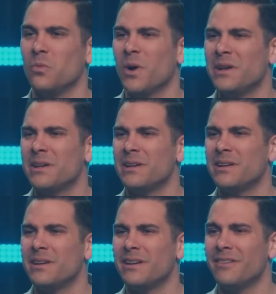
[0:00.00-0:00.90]
What?
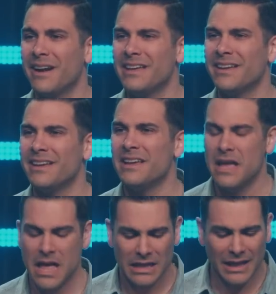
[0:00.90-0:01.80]
Right?
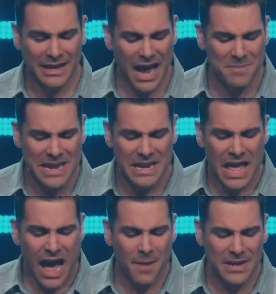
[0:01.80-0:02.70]
Like, I mean,
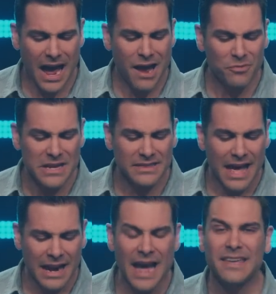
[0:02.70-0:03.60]
I read
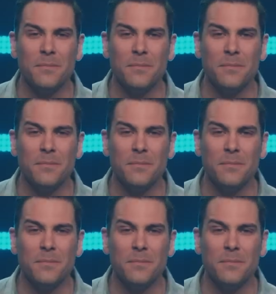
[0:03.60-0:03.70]
that. I can